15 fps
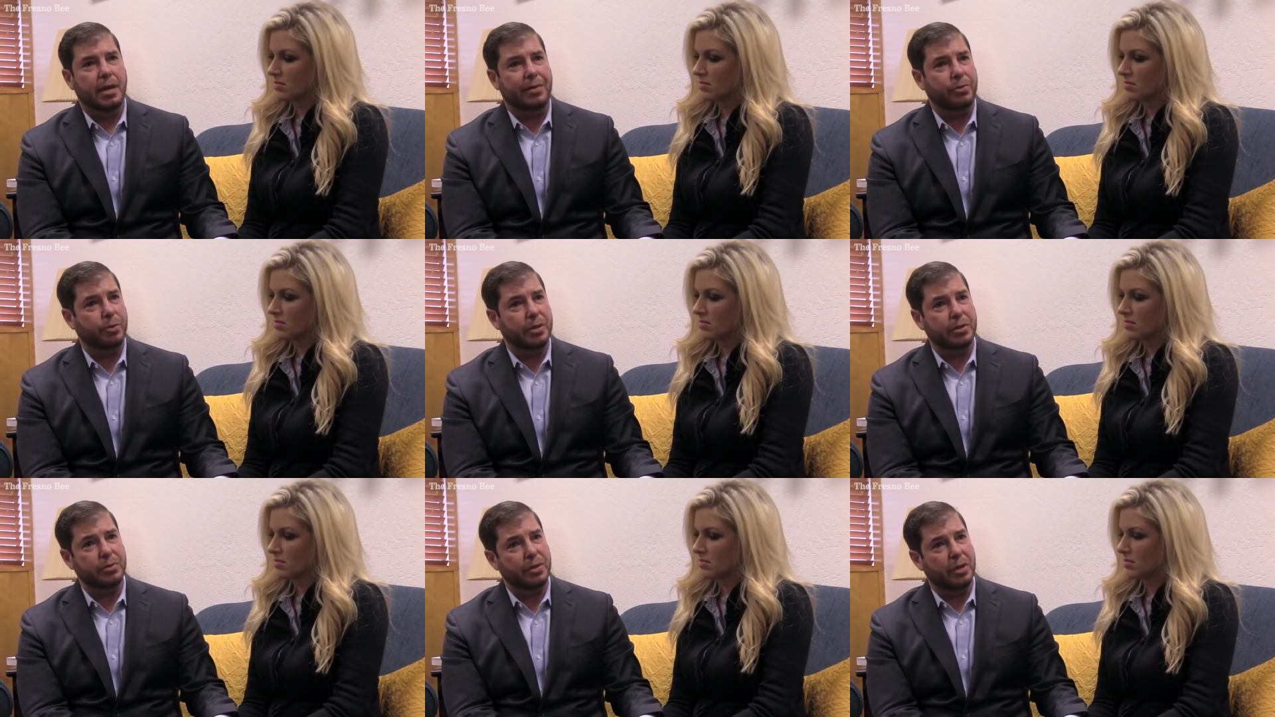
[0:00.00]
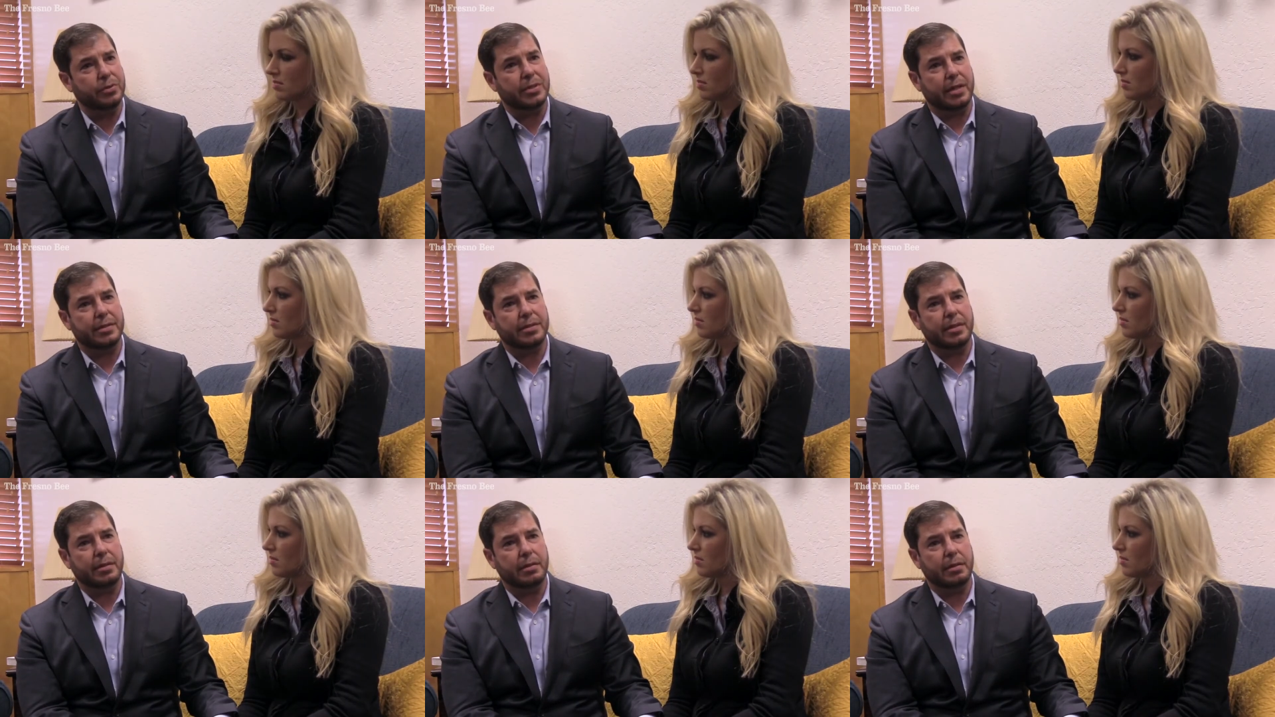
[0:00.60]
Speaker 1: Everyone who knows
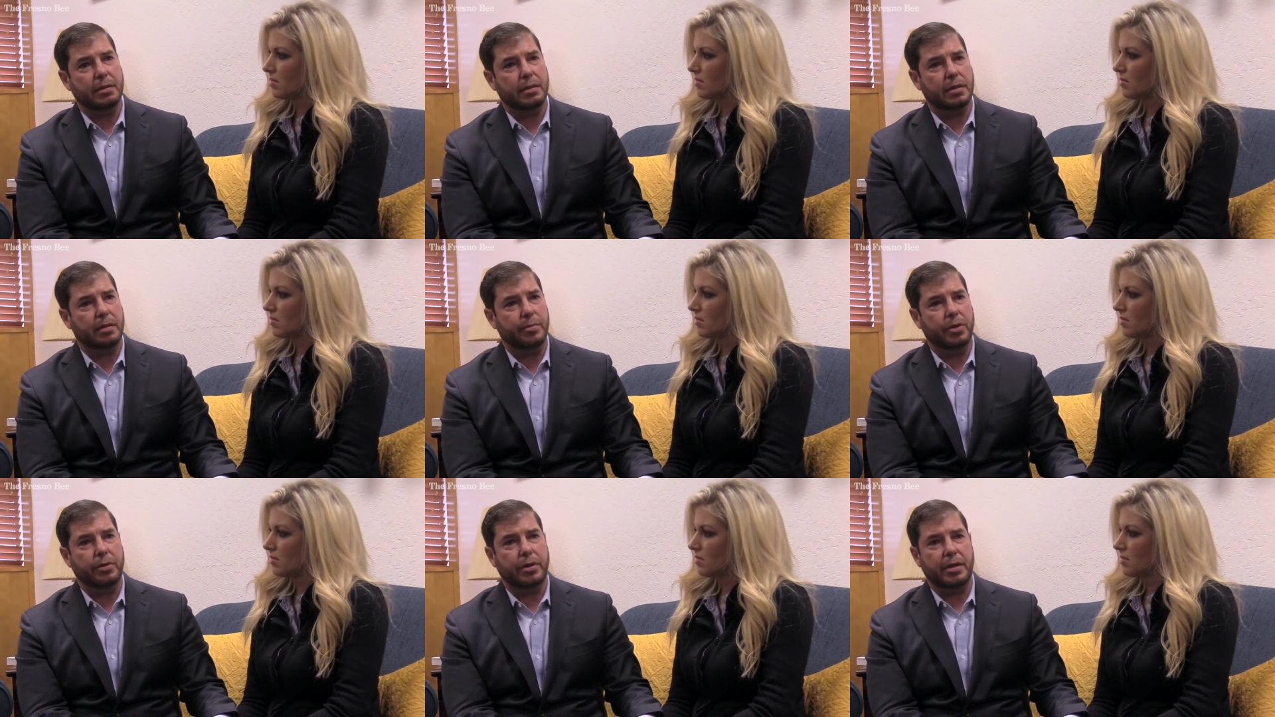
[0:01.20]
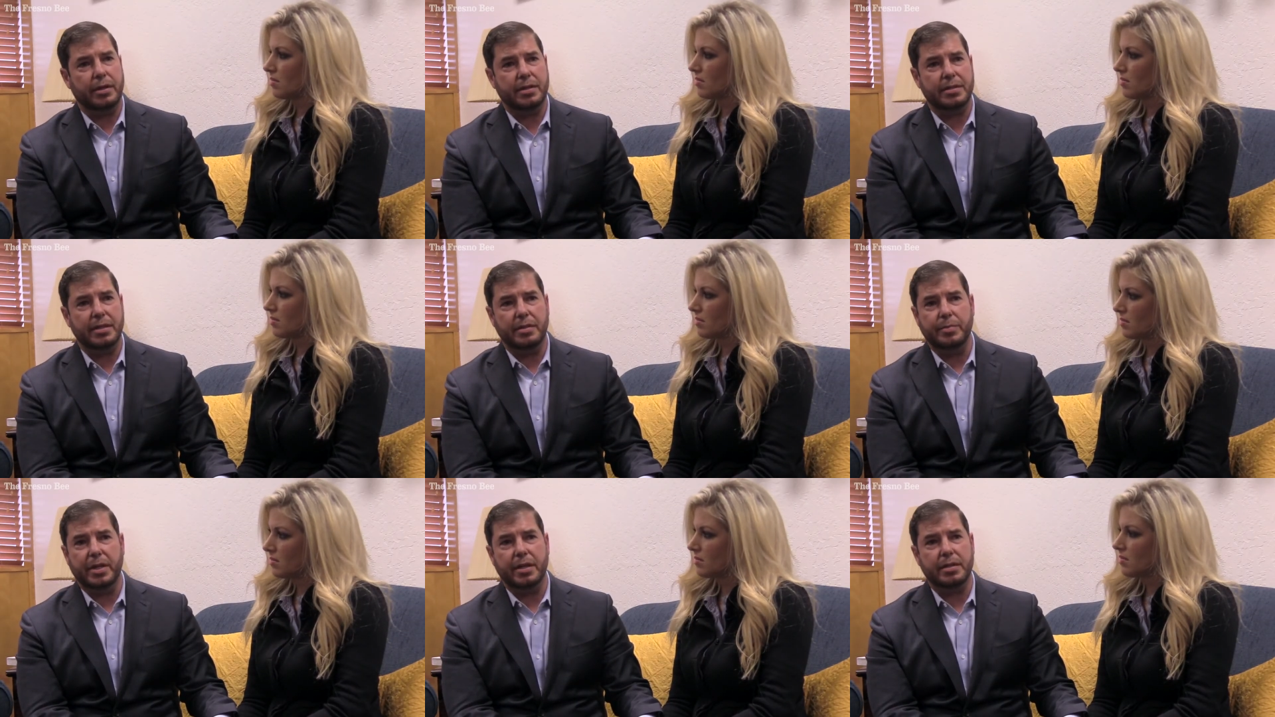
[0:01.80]
us in the community and has
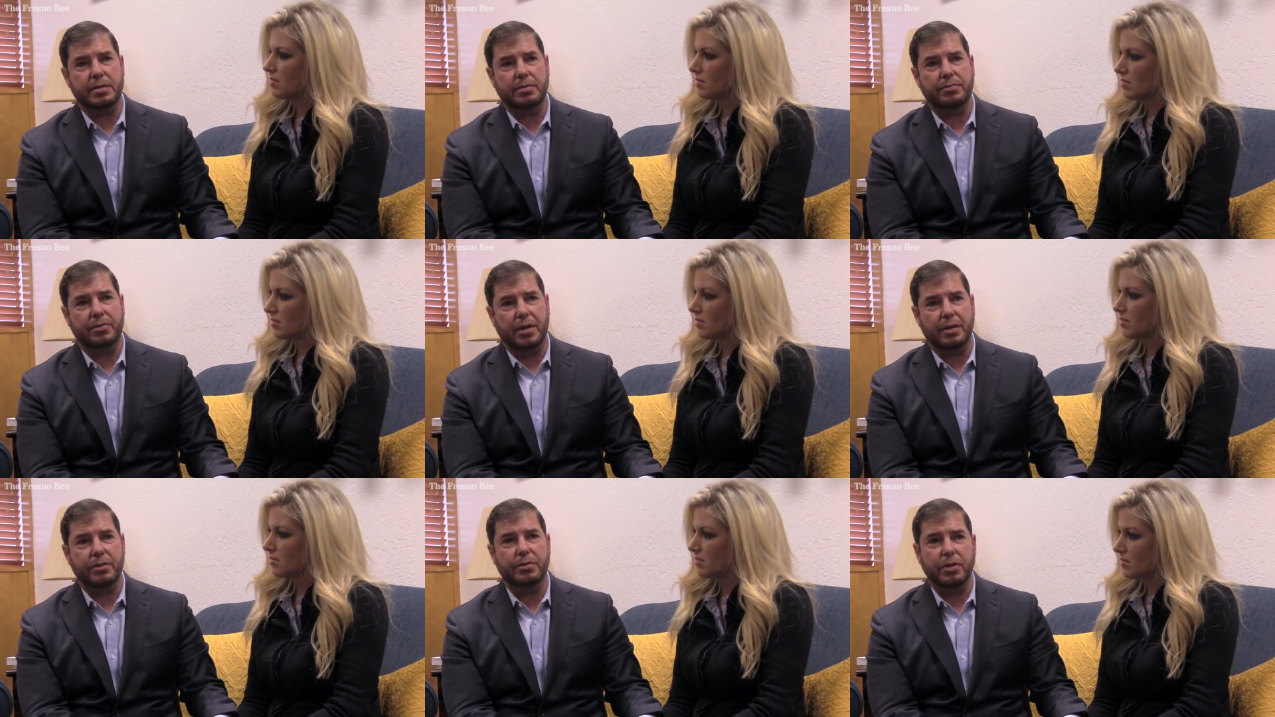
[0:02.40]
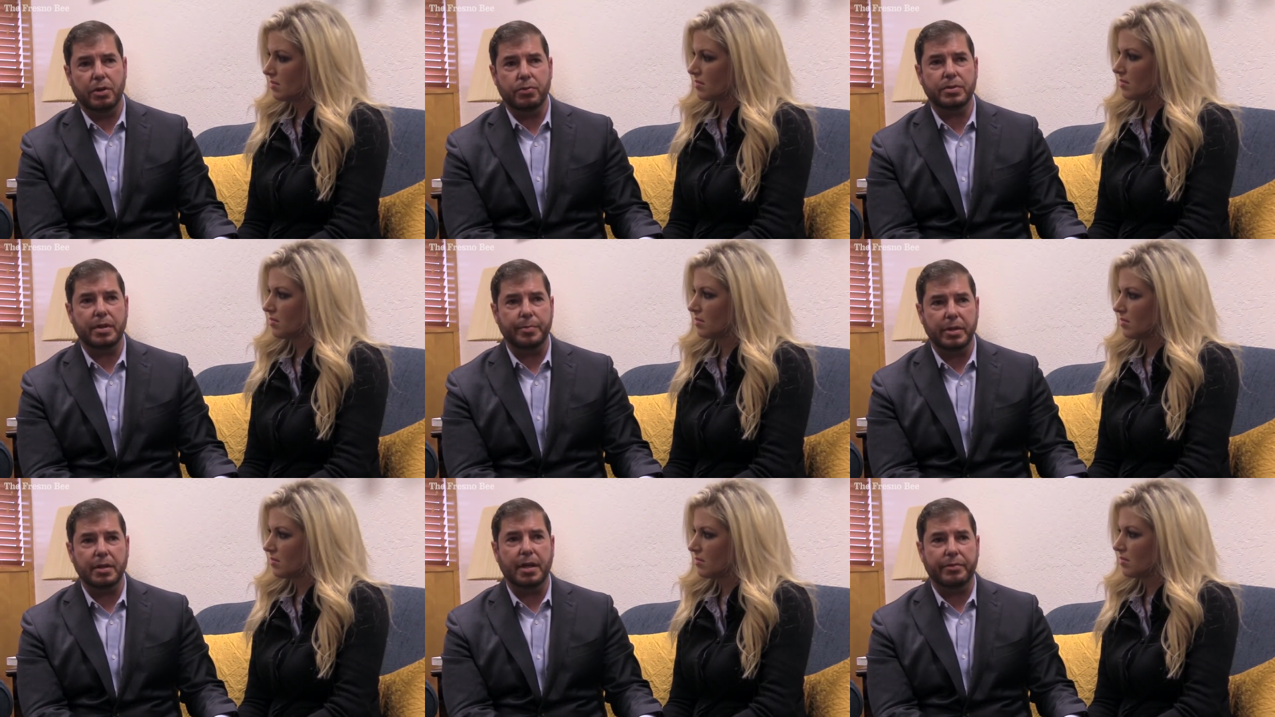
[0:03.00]
seen me as a father knows
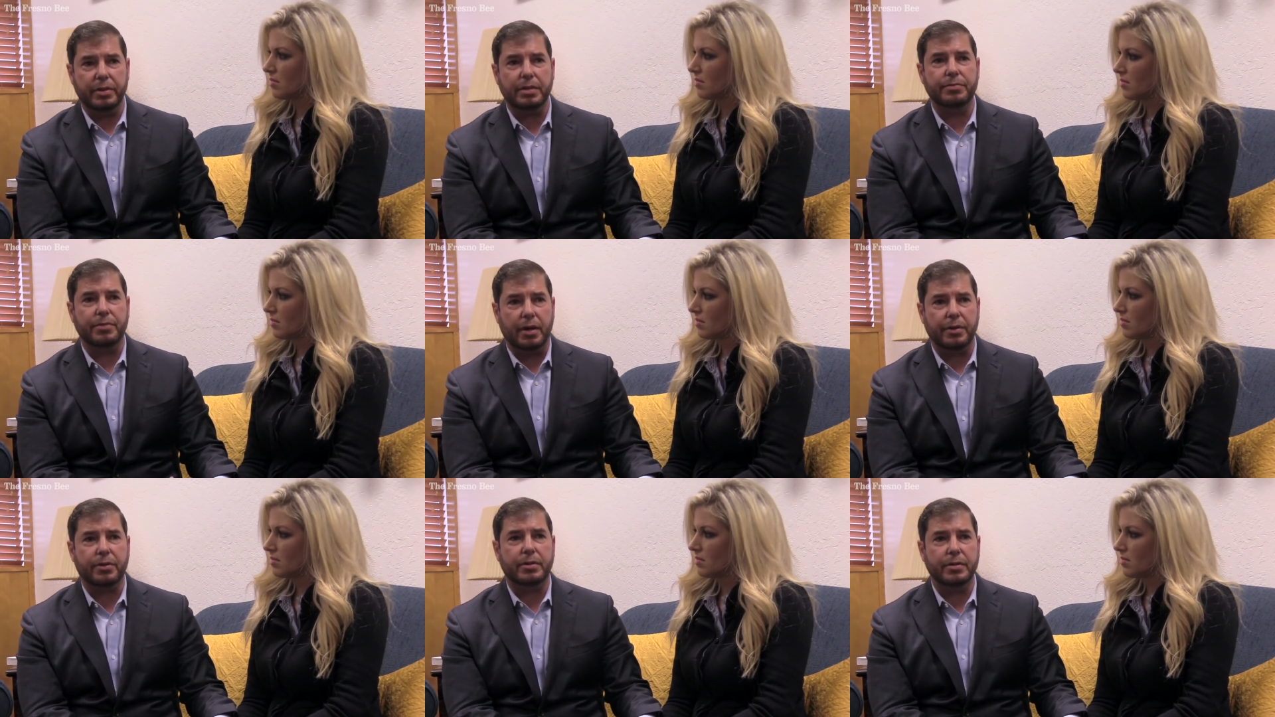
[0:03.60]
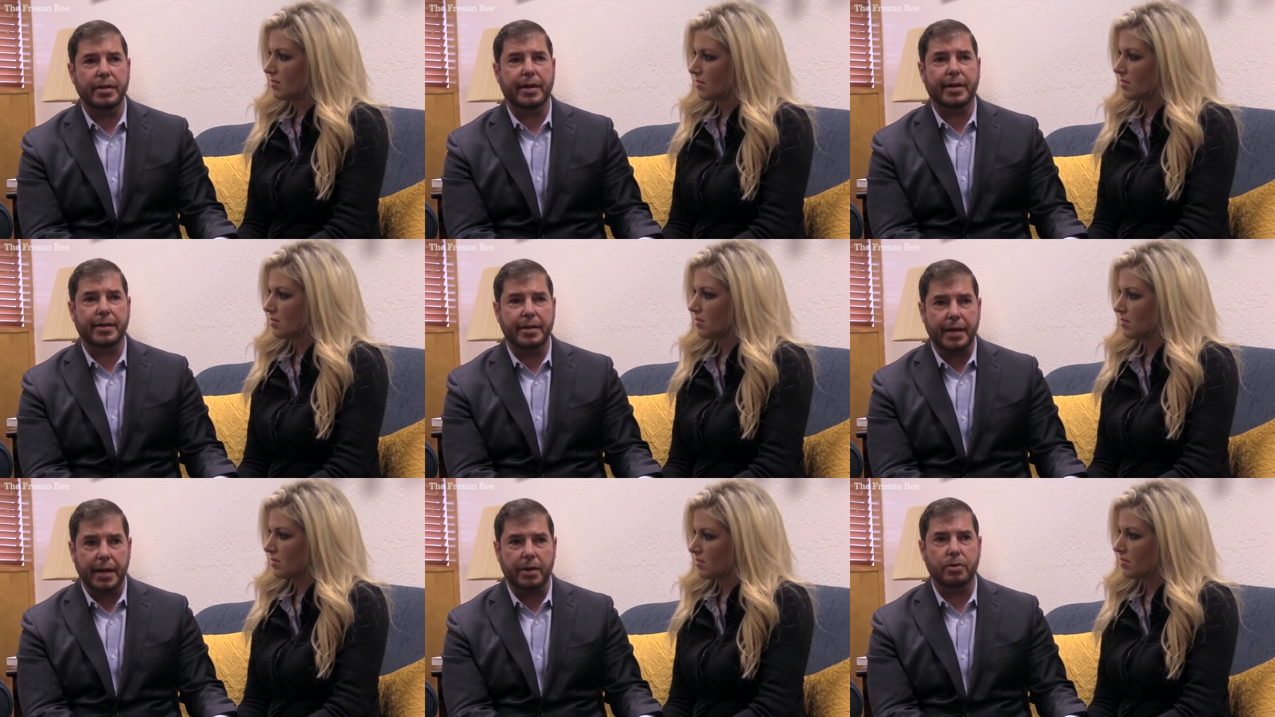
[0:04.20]
I'm a loving father, that I
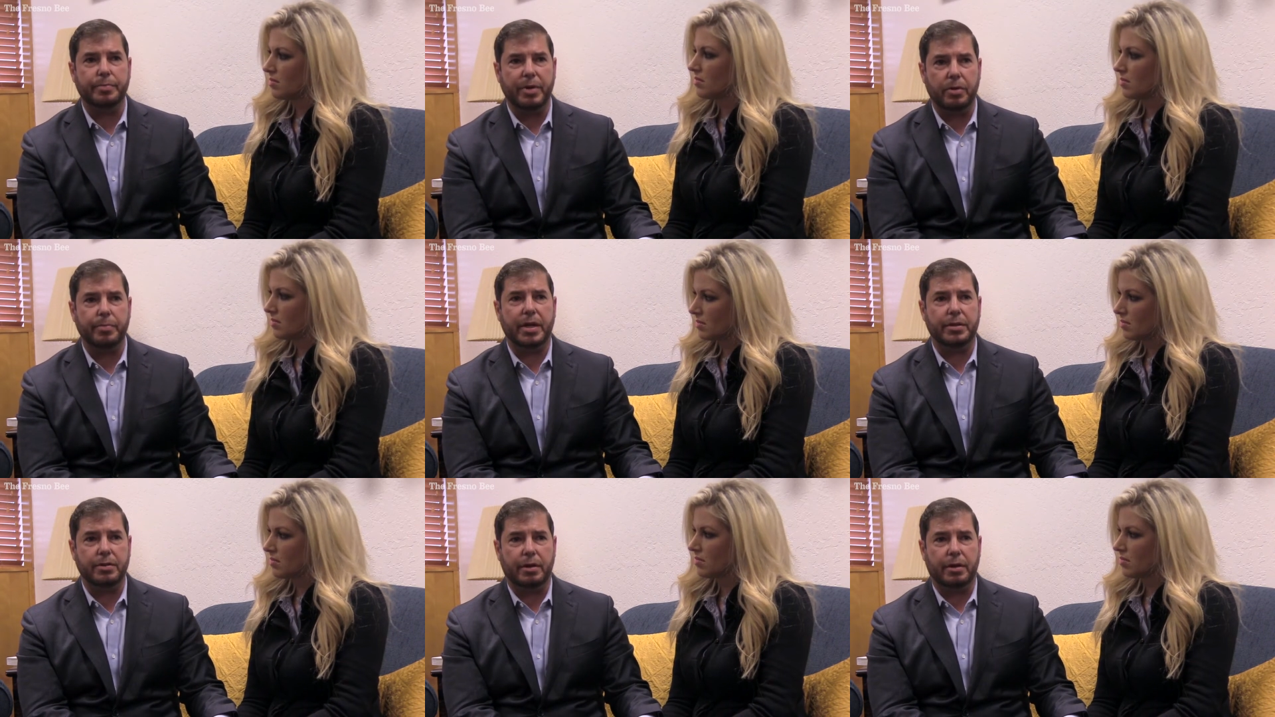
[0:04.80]
care about my